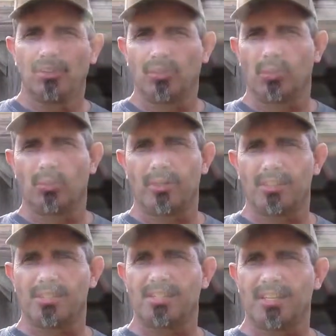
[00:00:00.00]
lure
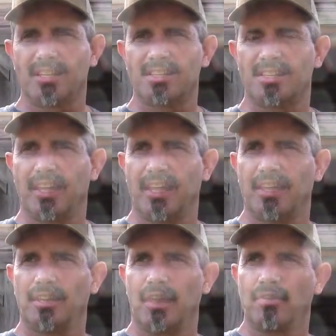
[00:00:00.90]
and scents,
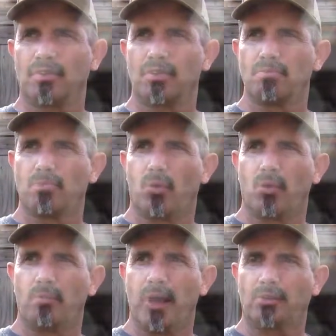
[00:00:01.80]
and I've learned
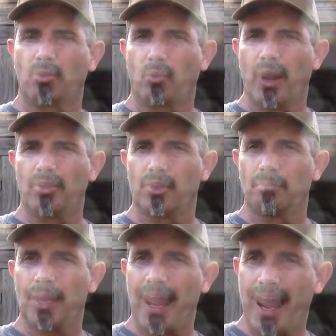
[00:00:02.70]
more about the way they're
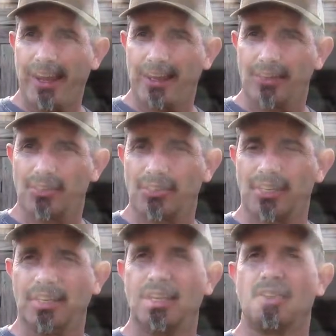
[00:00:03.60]
packaged
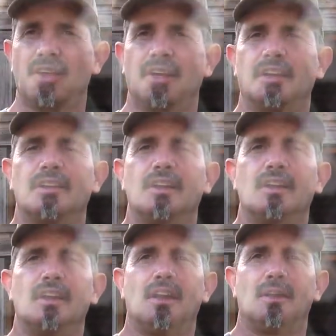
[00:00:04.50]
than anything.
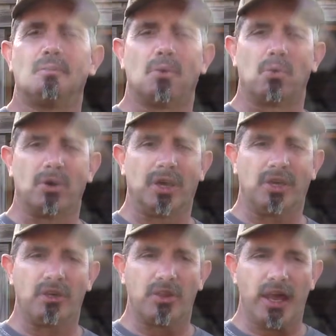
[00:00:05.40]
But we'll get
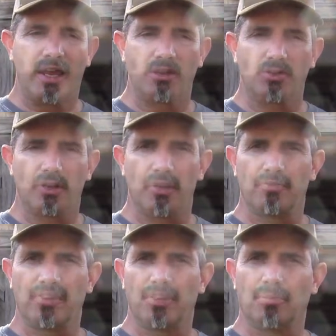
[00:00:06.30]
into that into another
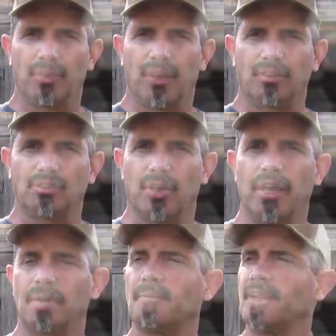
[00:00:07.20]
video blog. So
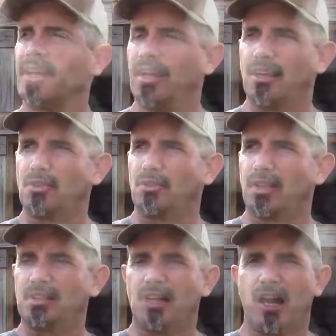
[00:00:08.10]
hey, until
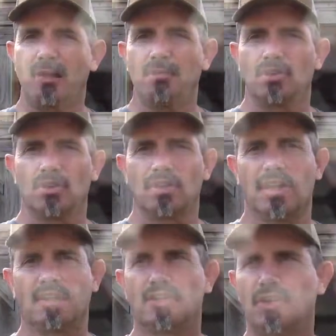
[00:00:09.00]
next time, good
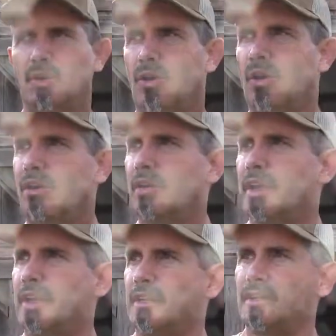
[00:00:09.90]
luck to you all,
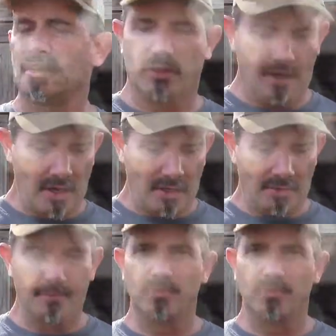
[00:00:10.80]
and good hunting.